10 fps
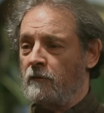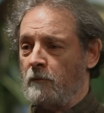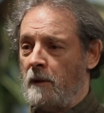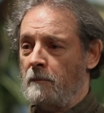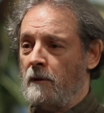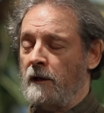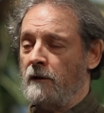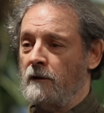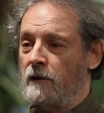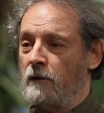for people here
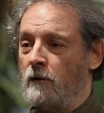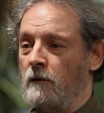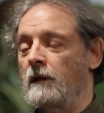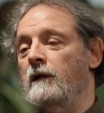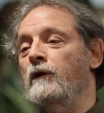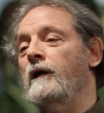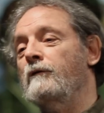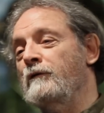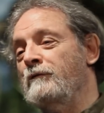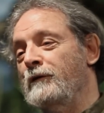in the North. Then you get
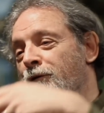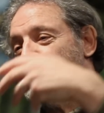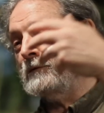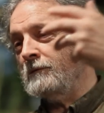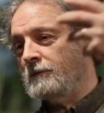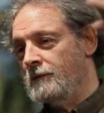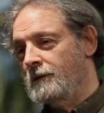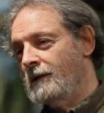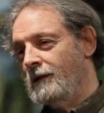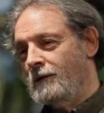referred to
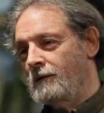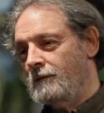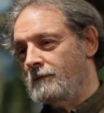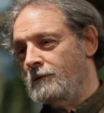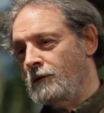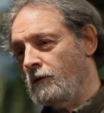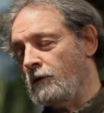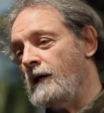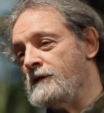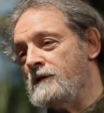the
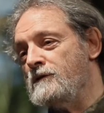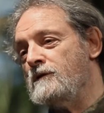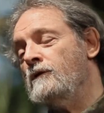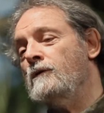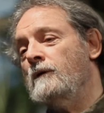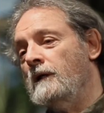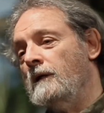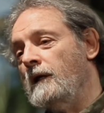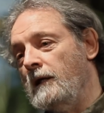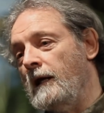Cross Institute
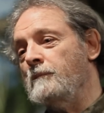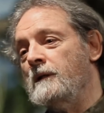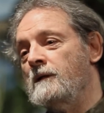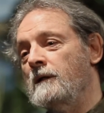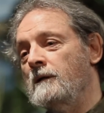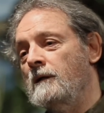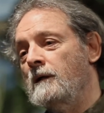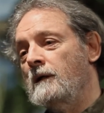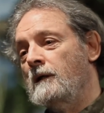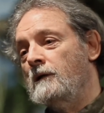in Edmonton
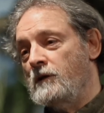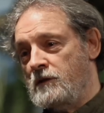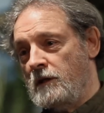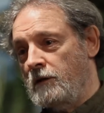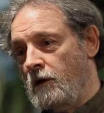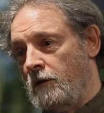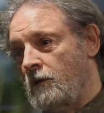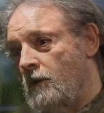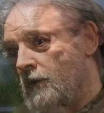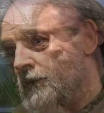to see an
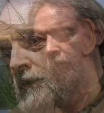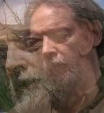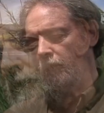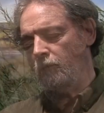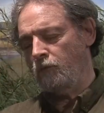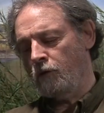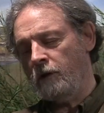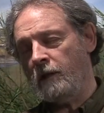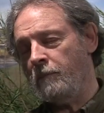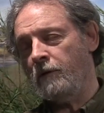oncologist.
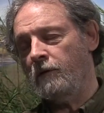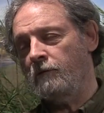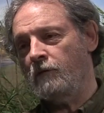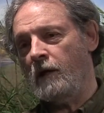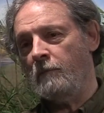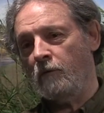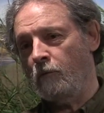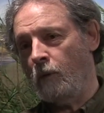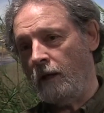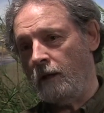During that period of time
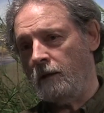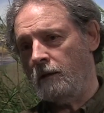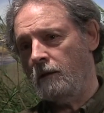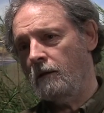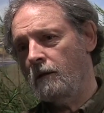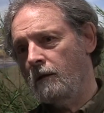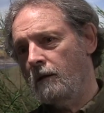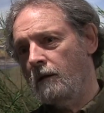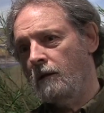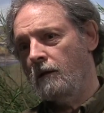of wait,
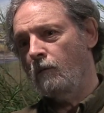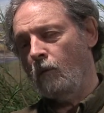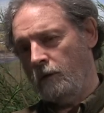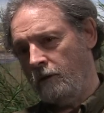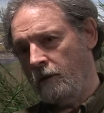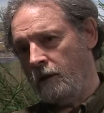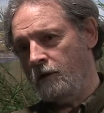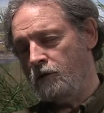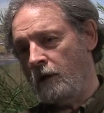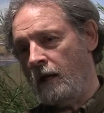one of the
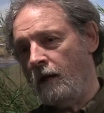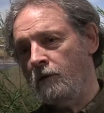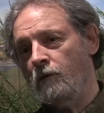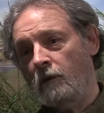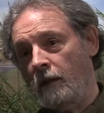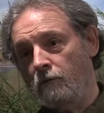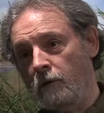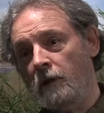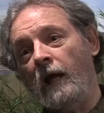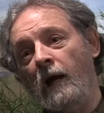things you can do that
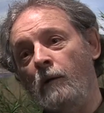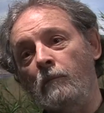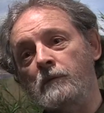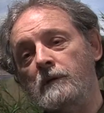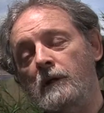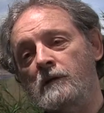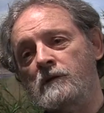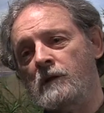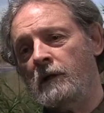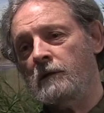really helps
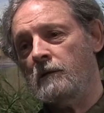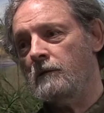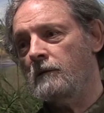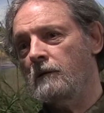is start